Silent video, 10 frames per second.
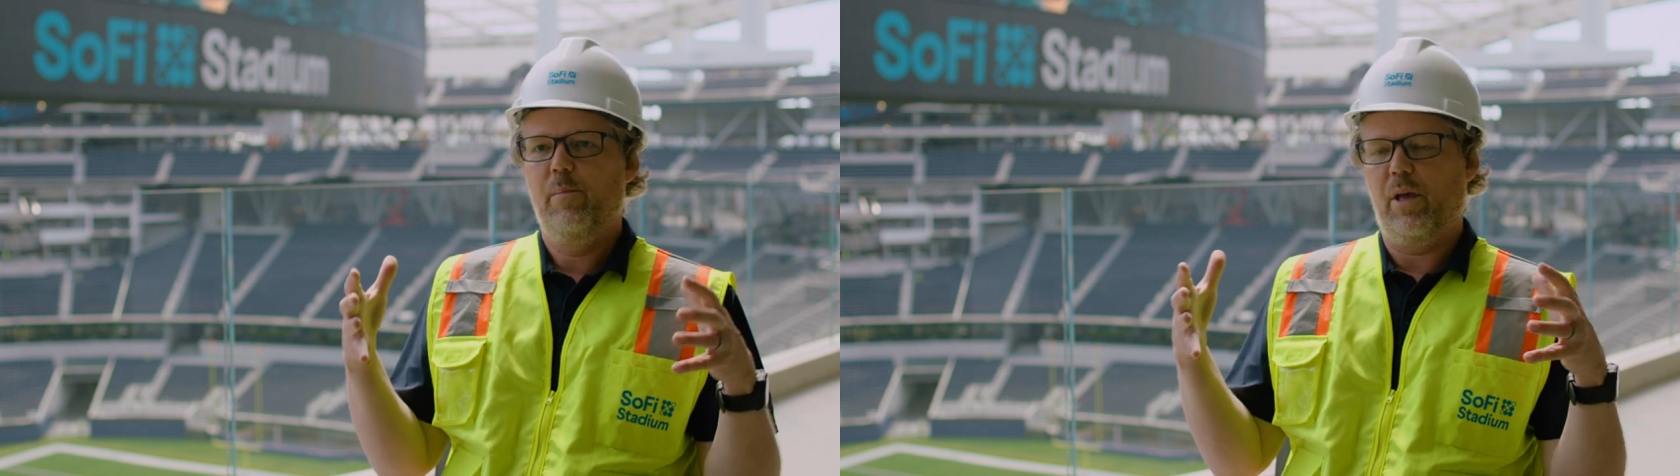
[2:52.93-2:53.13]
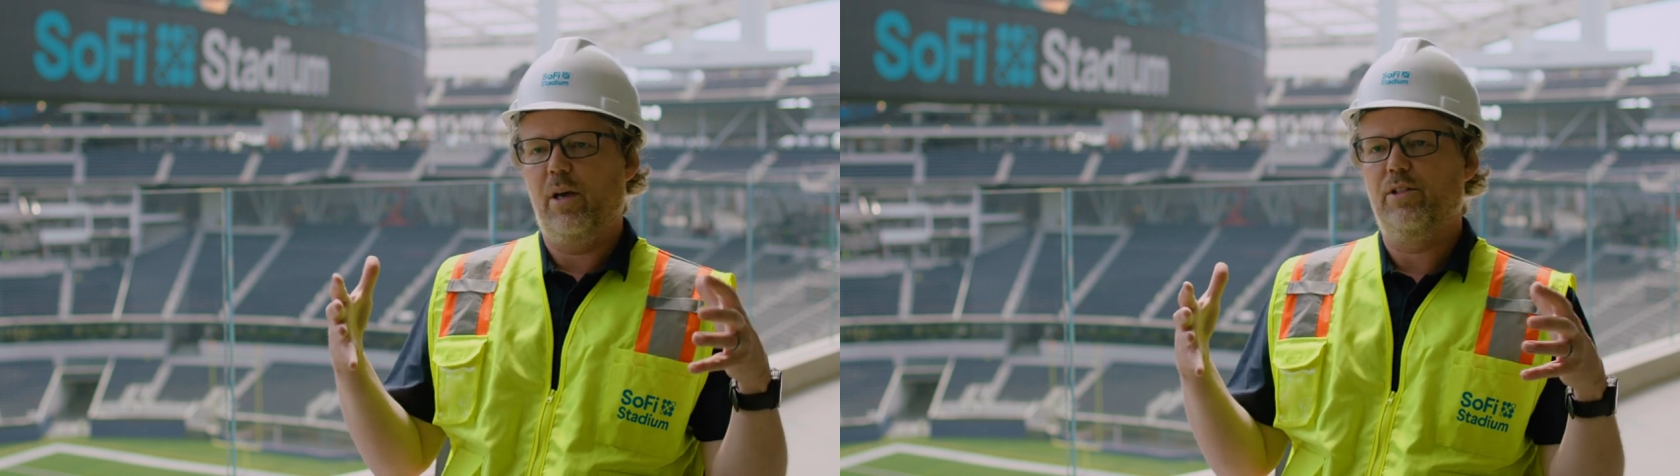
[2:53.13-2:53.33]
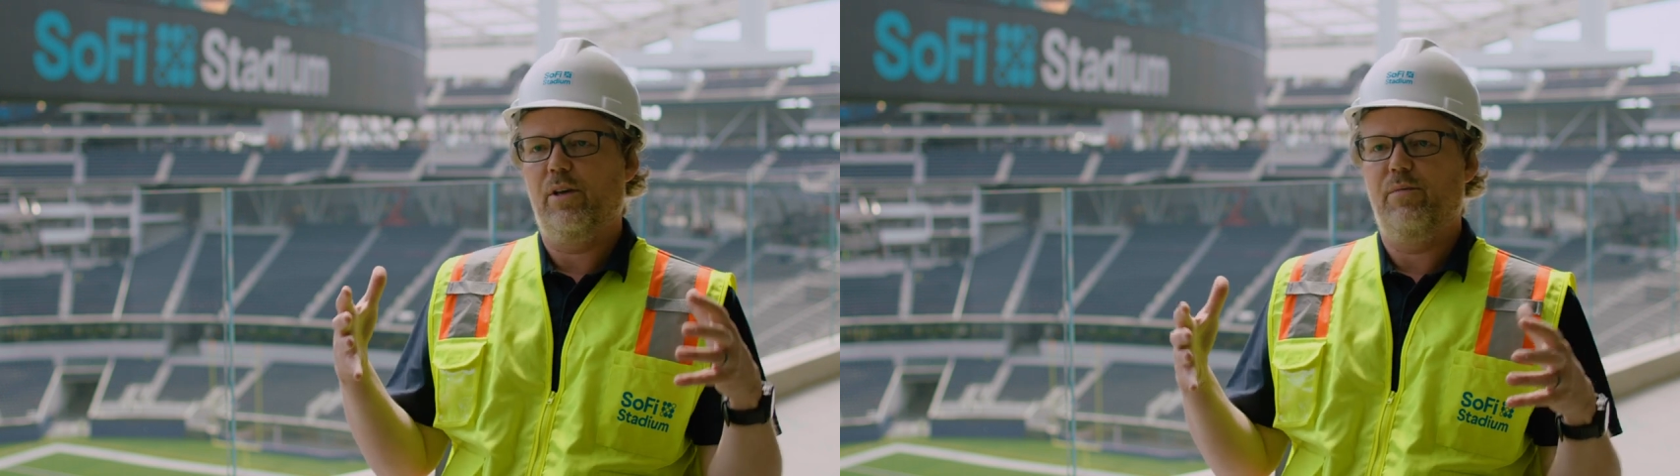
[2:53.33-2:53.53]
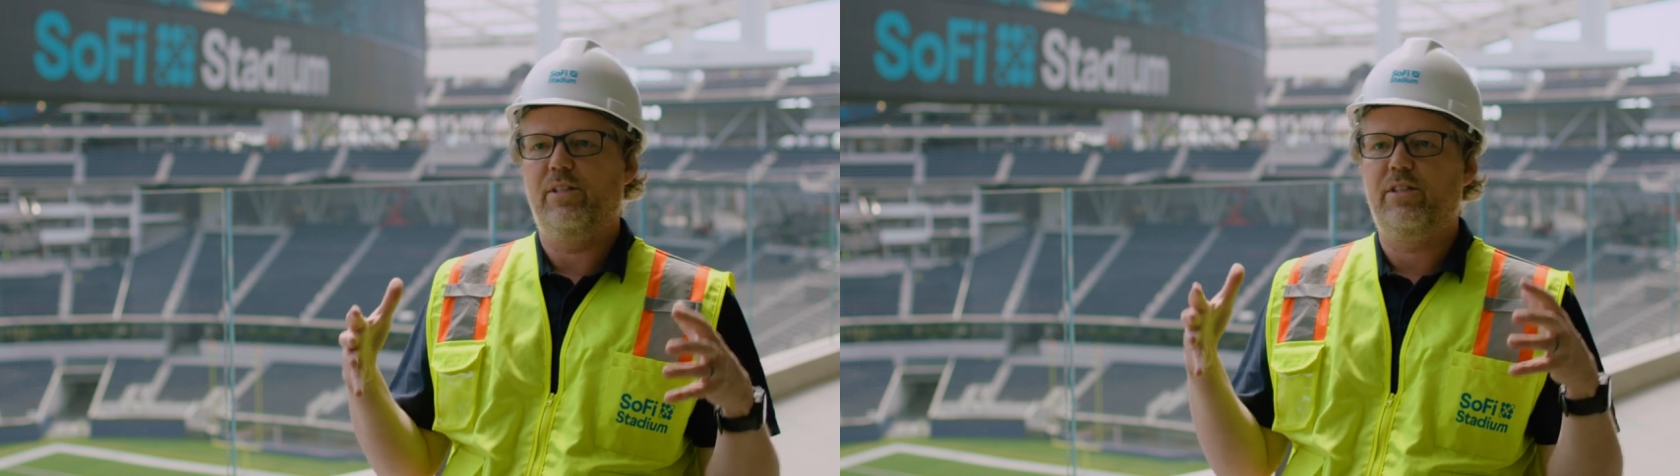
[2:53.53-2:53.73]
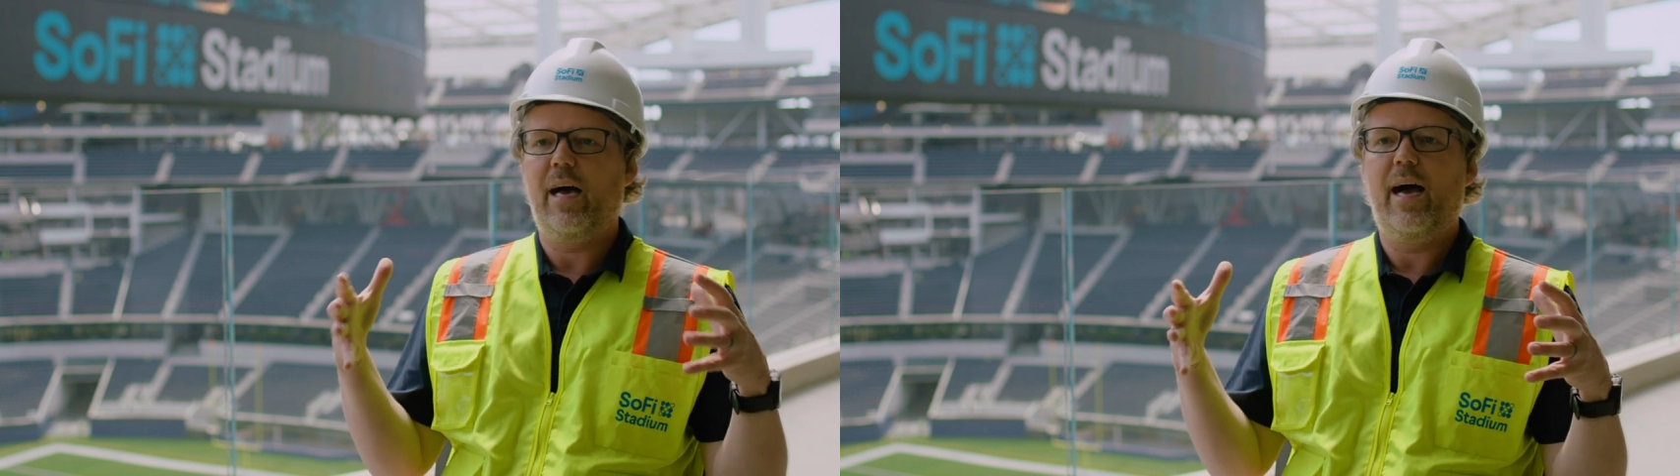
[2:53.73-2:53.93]
because of the
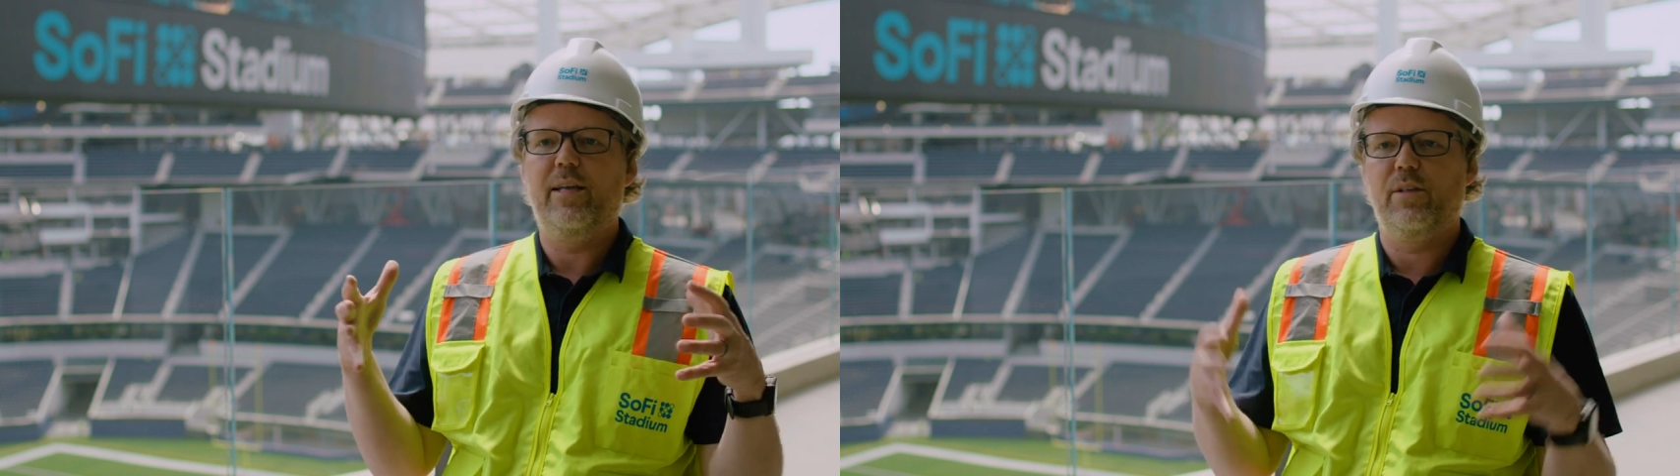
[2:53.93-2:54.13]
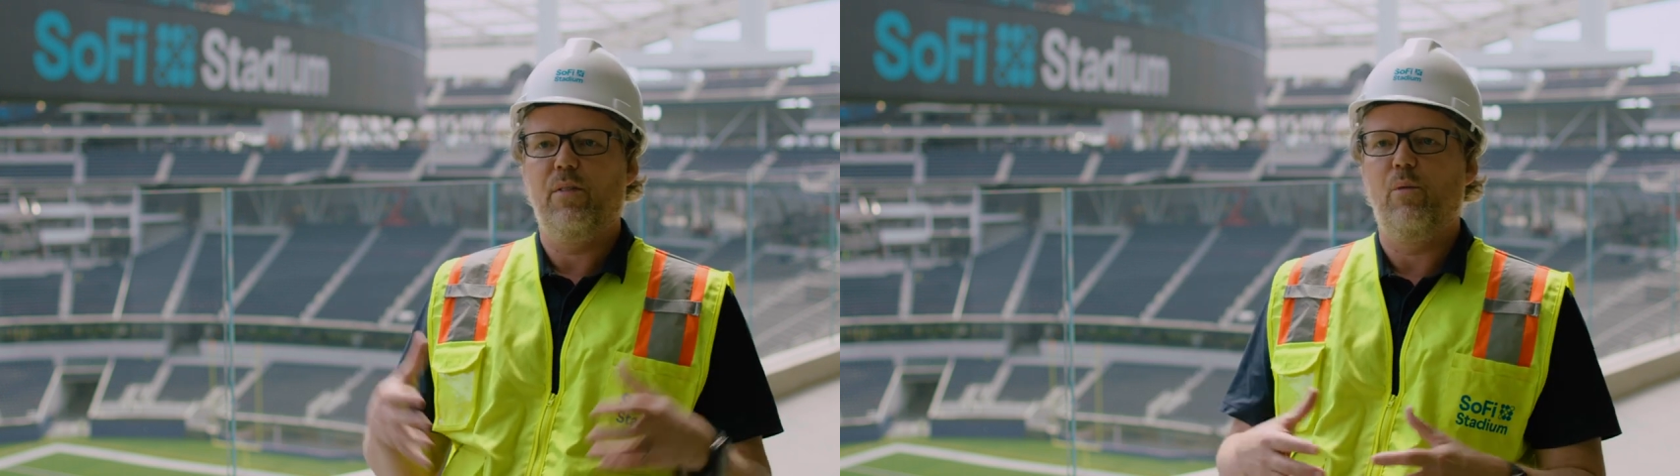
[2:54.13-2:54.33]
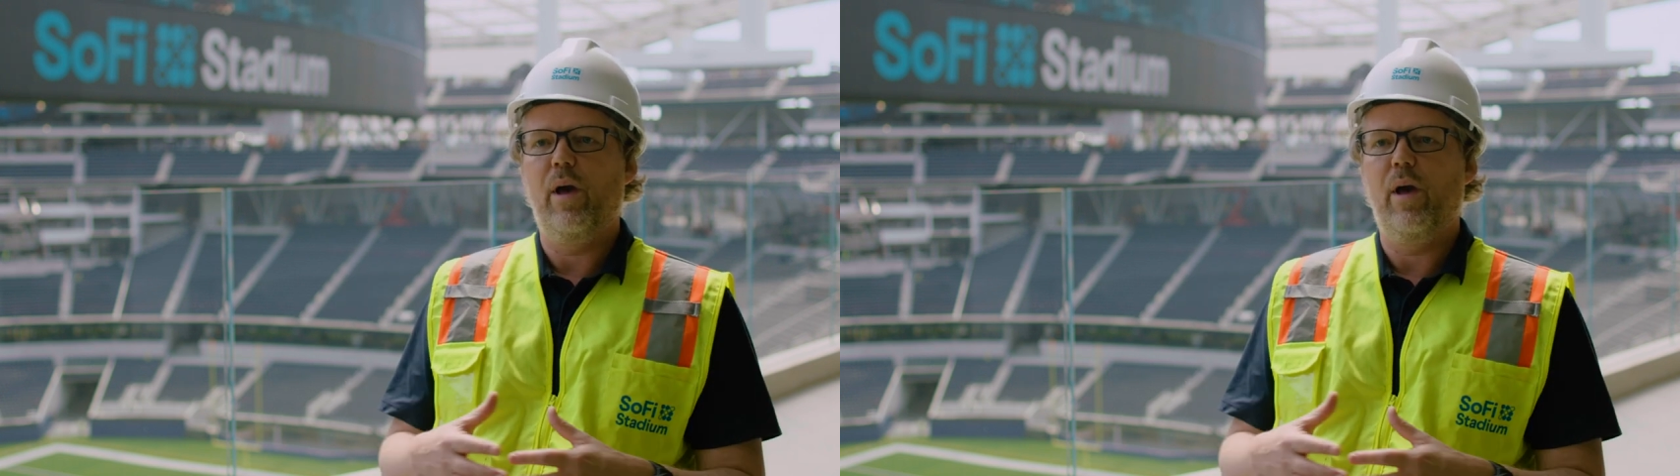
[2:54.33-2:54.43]
size and the